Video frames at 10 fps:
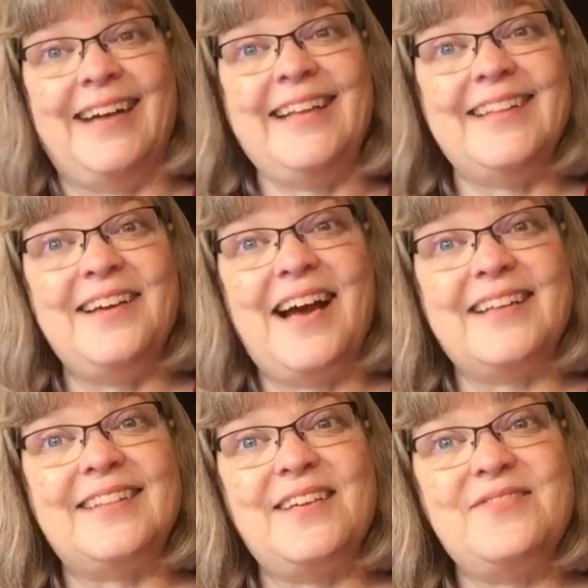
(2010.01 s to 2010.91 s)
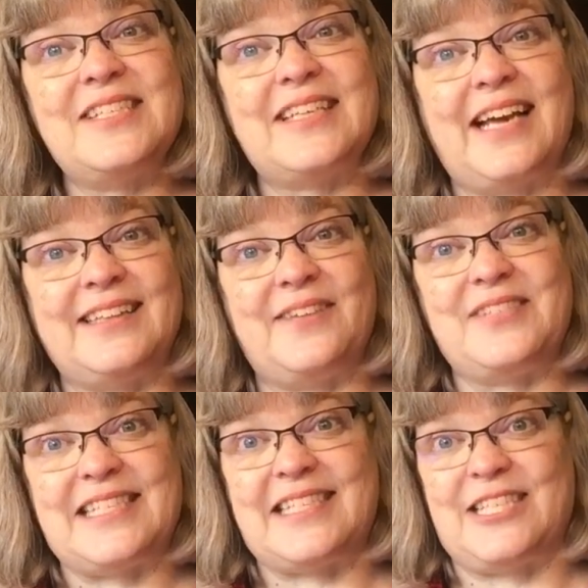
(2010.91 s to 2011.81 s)
I'd love I'd love to I'd love
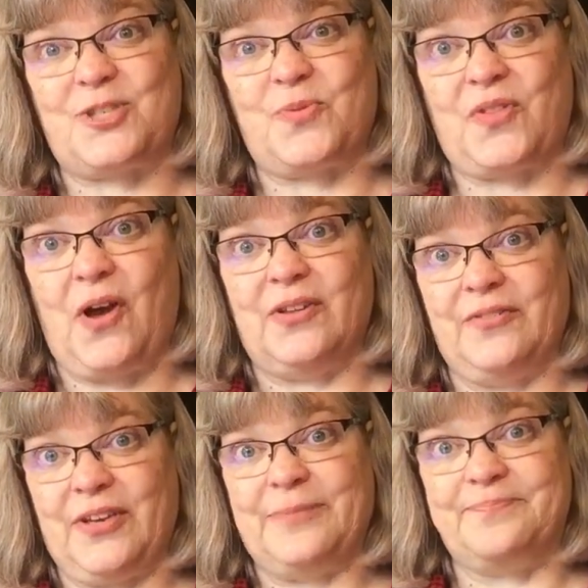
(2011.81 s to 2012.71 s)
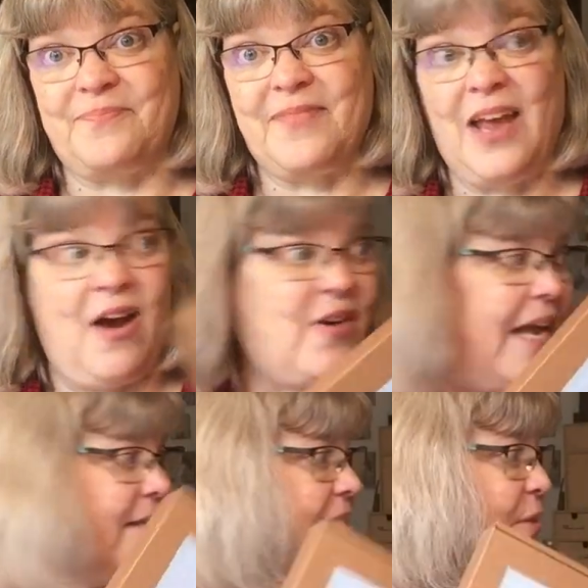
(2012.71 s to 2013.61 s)
to stitch with all of you.
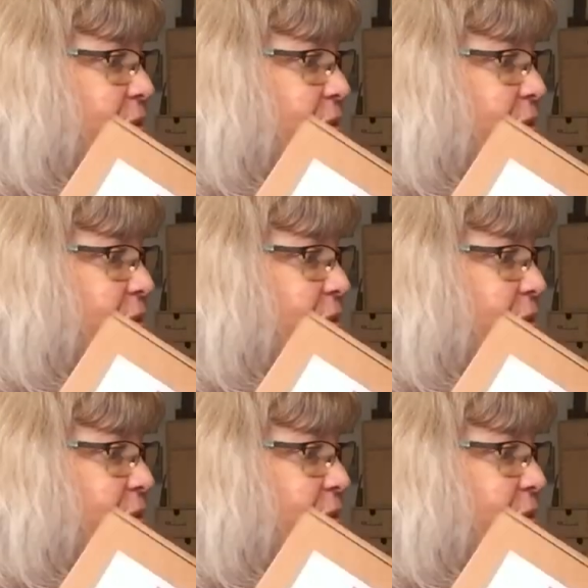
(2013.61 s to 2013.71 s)
Okay, so